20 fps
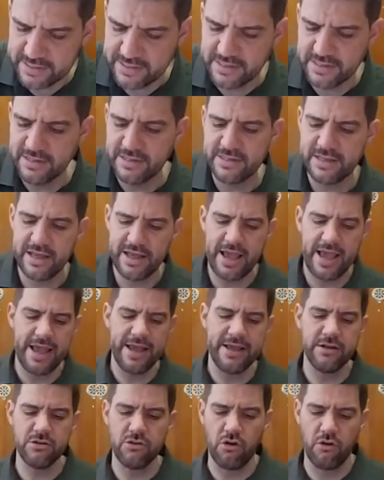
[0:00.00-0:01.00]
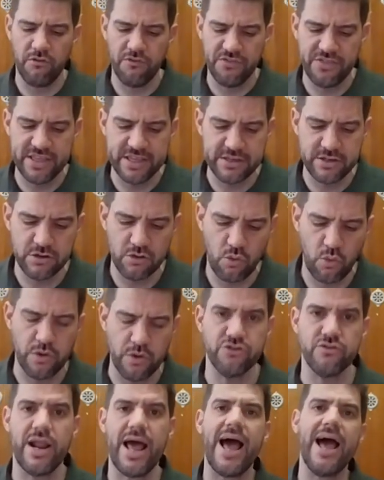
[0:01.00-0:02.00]
is the end of this
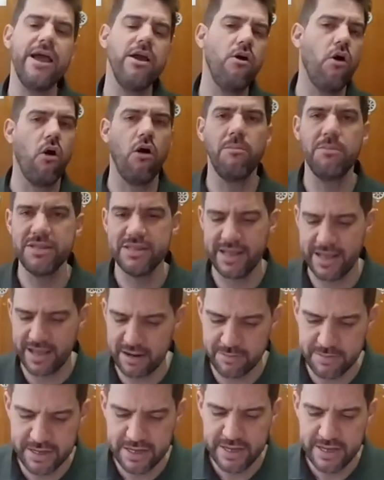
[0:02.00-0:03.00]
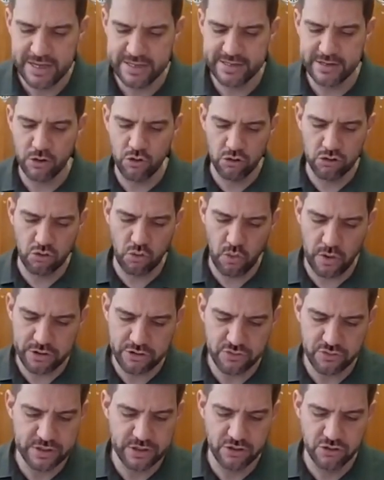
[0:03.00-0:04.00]
question. I hope it helped. It's a good
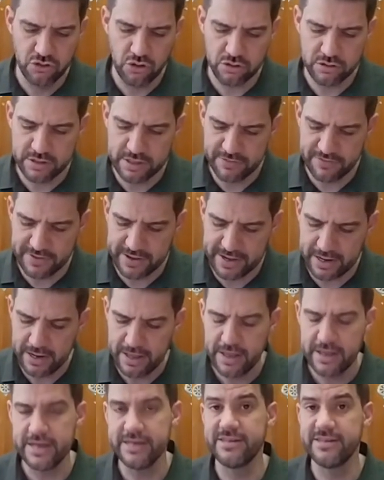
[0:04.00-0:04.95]
question. It's not difficult. It's